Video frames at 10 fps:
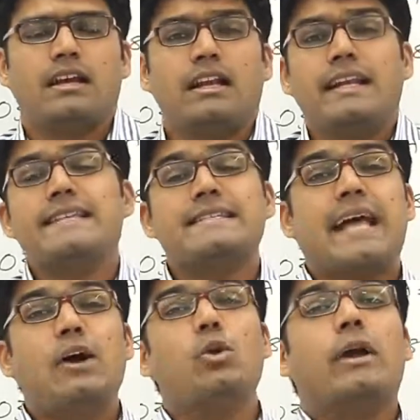Let us
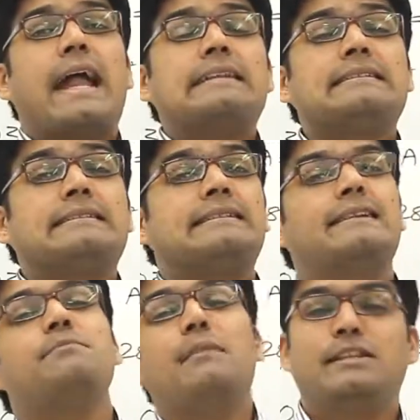now look at the
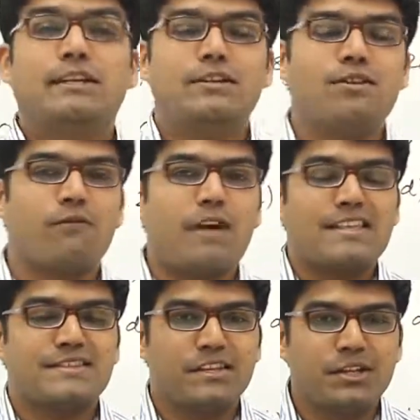third method of
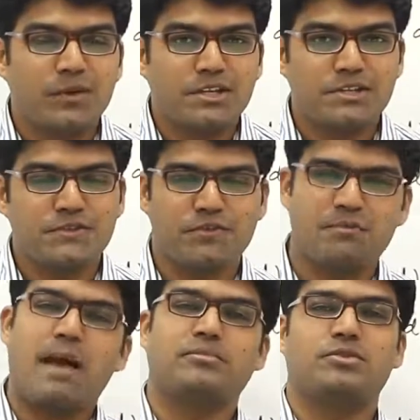answering questions from
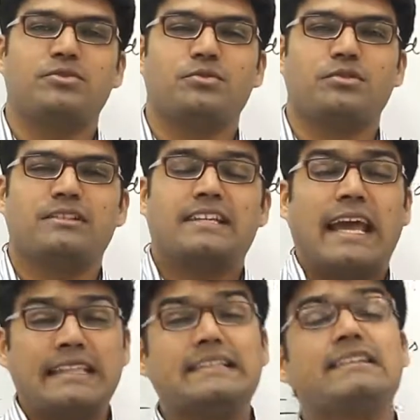Aptitude,
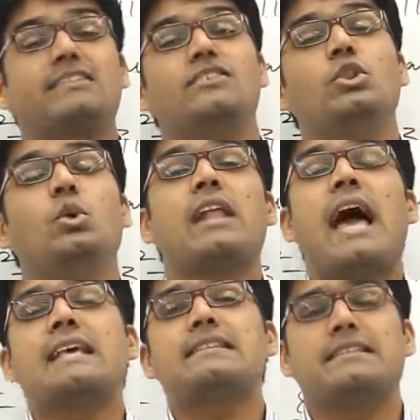and this is known
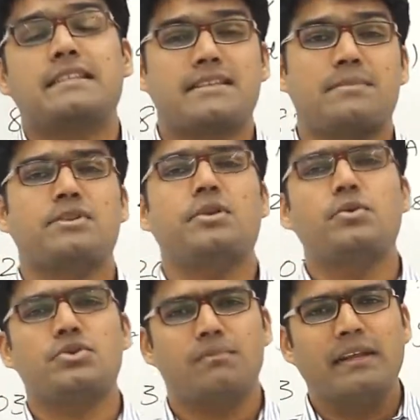as the
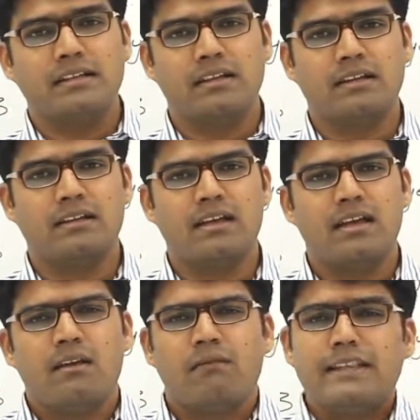substitution method.
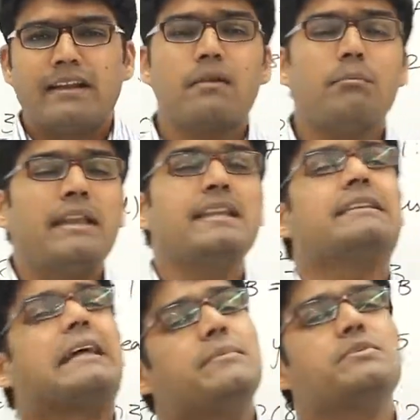Well, there are many
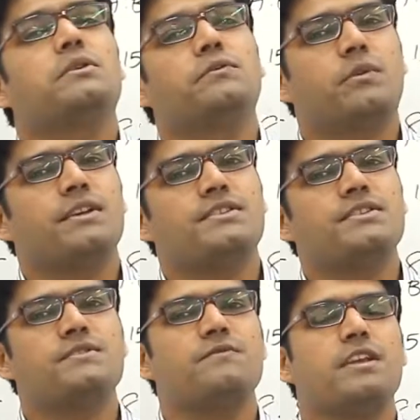types of
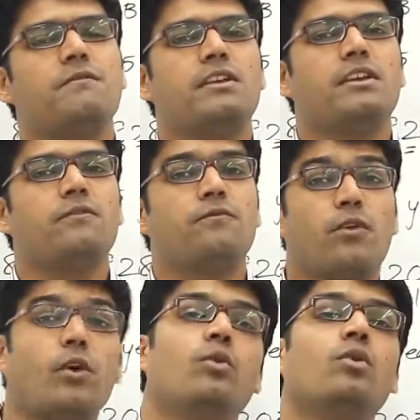questions where we can
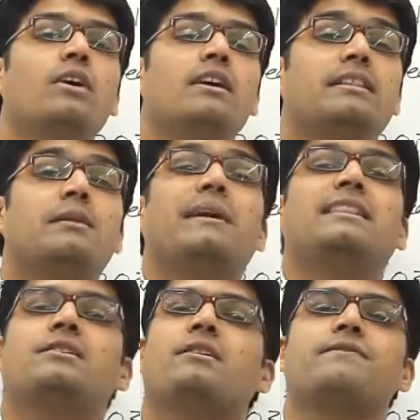follow the
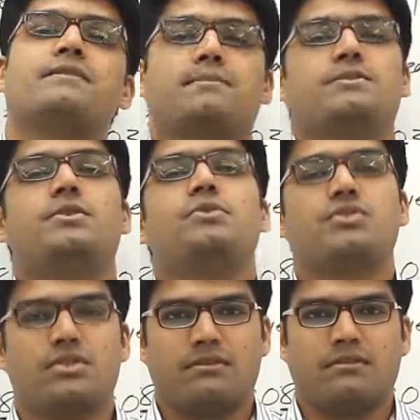method of
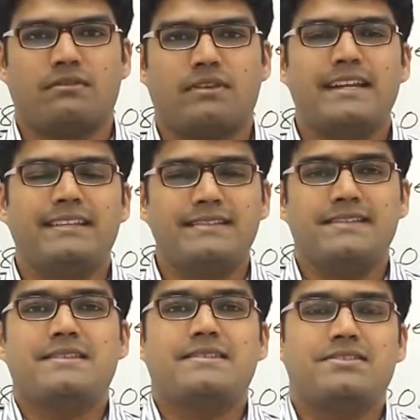substitution, right? This
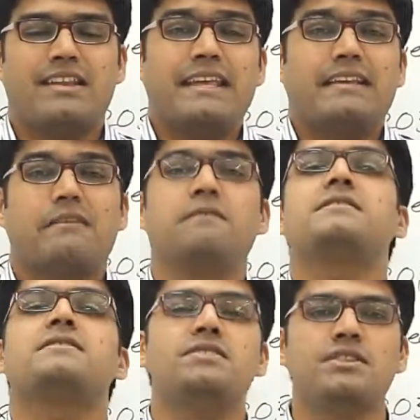is like
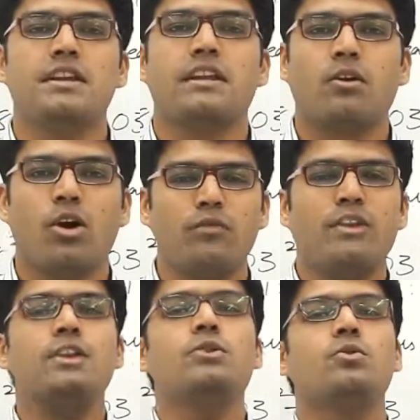reverse engineering. All we
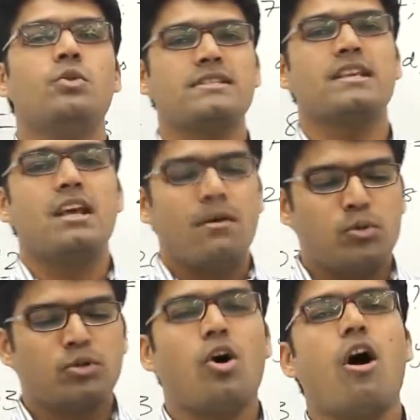need to do is
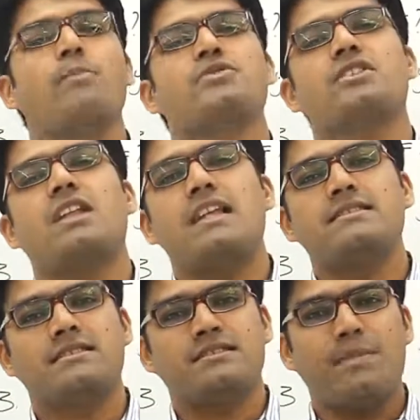put the option
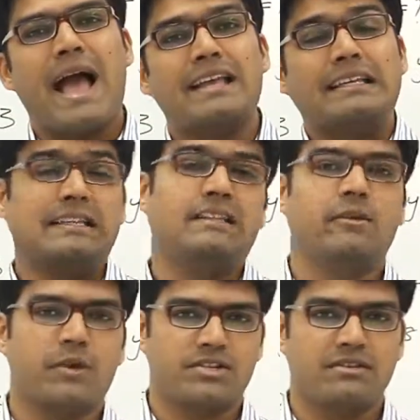answers back in the
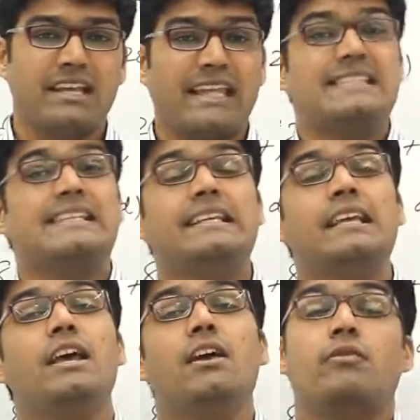question and
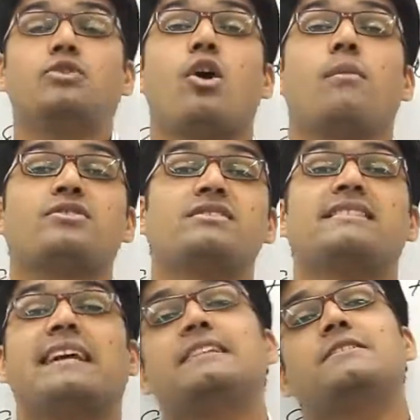see which option
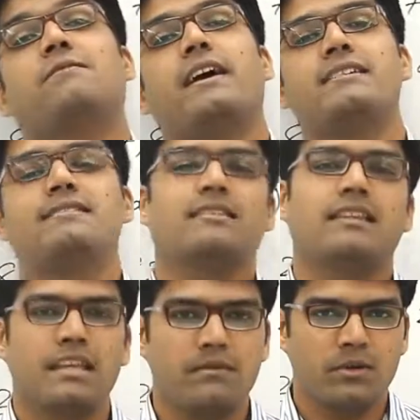satisfies
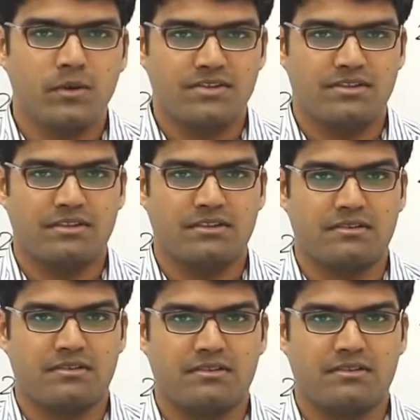the given question here.